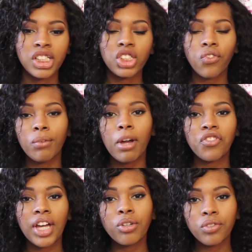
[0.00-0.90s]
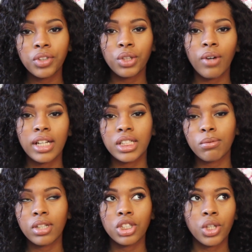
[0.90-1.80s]
So for my final review, I just
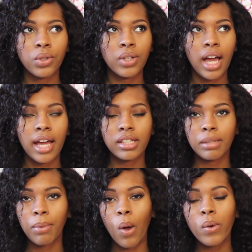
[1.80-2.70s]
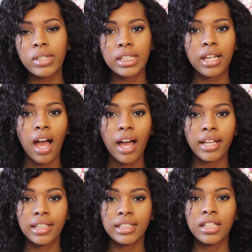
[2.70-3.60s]
want to show you guys the pros and
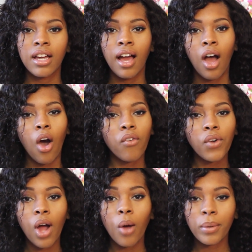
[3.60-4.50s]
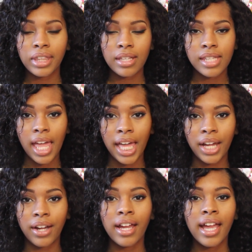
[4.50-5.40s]
cons overall with this
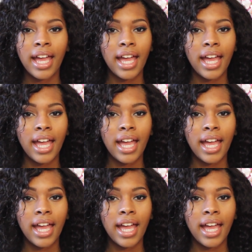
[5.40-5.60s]
hair.